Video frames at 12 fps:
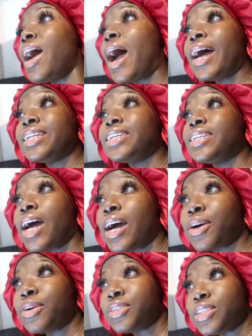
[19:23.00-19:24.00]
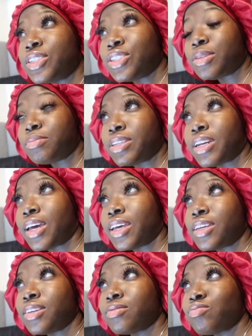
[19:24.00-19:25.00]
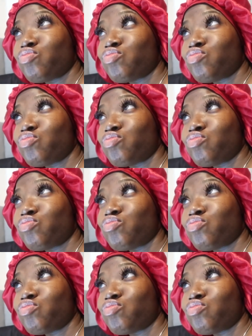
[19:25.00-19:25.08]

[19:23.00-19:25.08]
I did not go to the gym today,